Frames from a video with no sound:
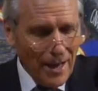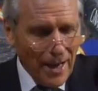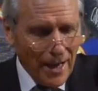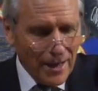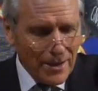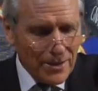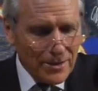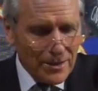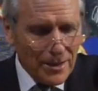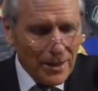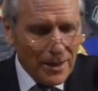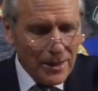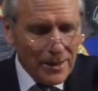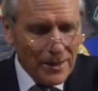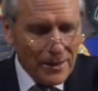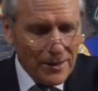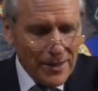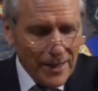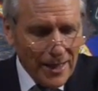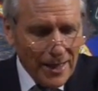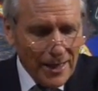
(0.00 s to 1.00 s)
And
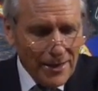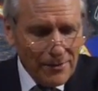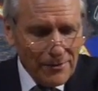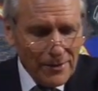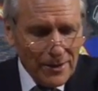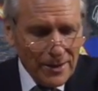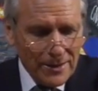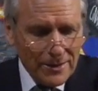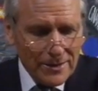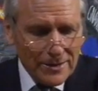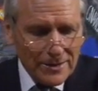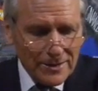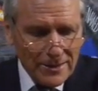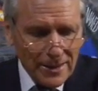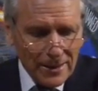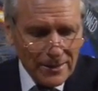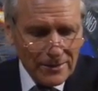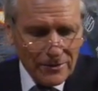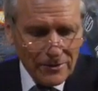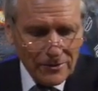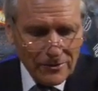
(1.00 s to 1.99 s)
there in
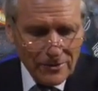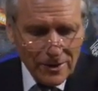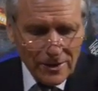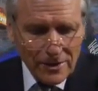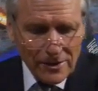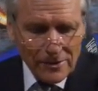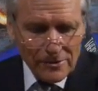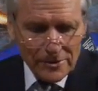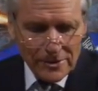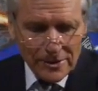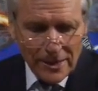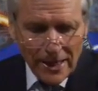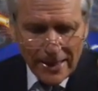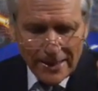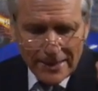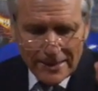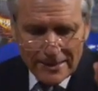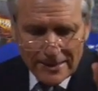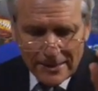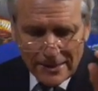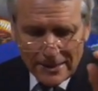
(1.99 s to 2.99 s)
2 Chronicles
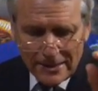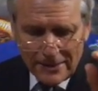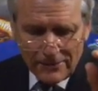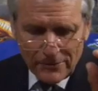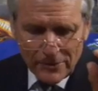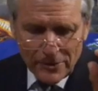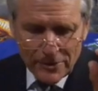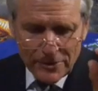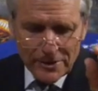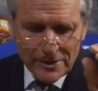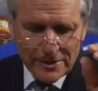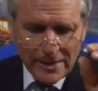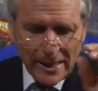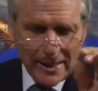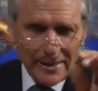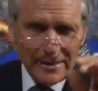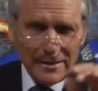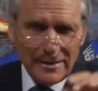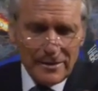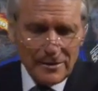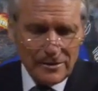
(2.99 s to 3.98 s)
18, verses
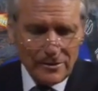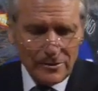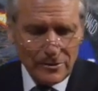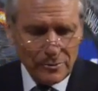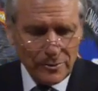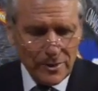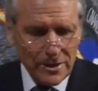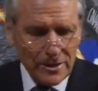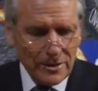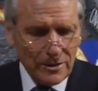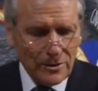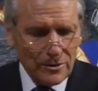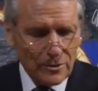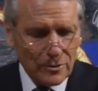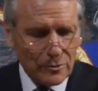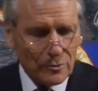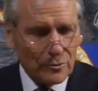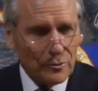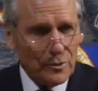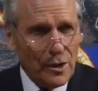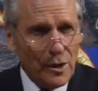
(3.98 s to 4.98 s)
18 to
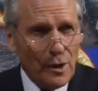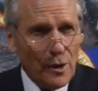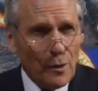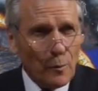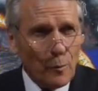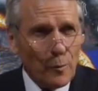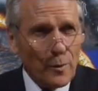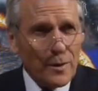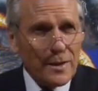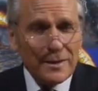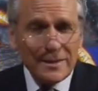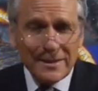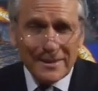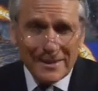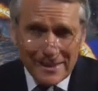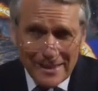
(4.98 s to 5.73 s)
22, we